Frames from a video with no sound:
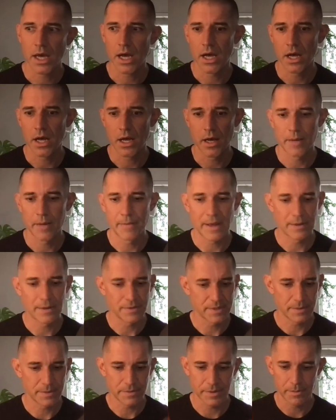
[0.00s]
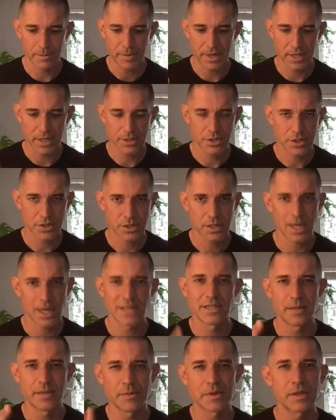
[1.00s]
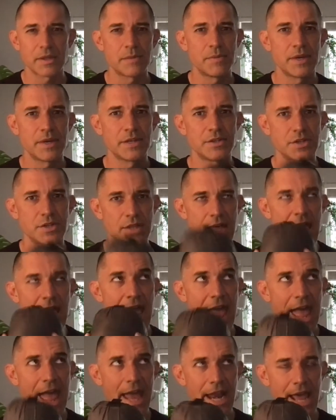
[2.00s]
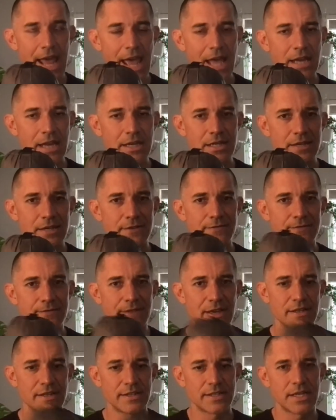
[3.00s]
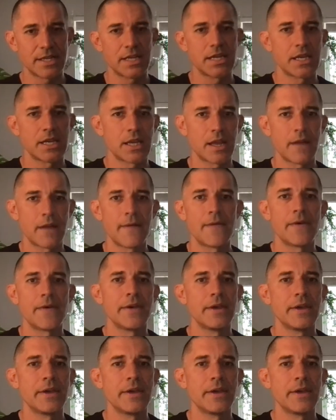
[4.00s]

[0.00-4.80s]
I was able to pitch. I typically pitch the head end facing